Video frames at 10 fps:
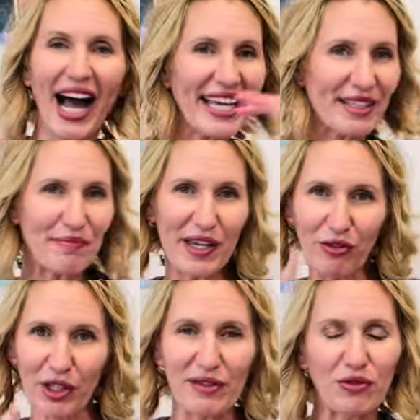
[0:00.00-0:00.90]
I can be
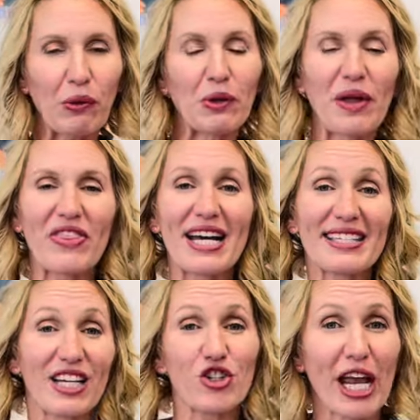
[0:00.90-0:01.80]
really fluid with
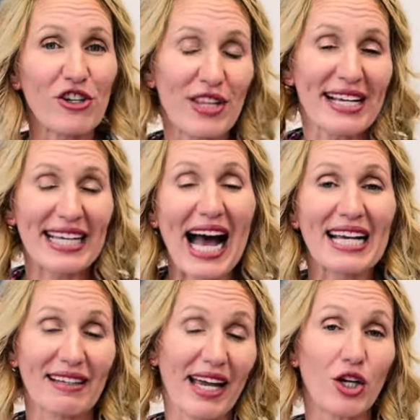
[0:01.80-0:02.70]
this and change things
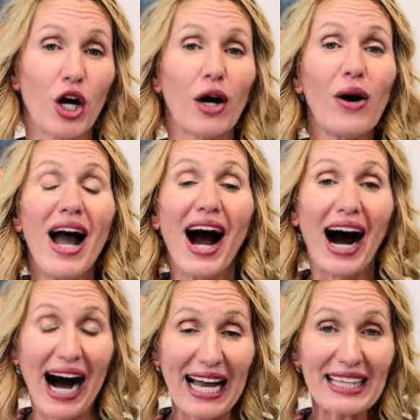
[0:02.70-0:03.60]
as I go.
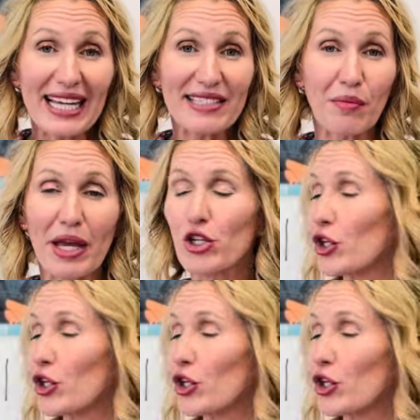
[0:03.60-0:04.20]
I like to make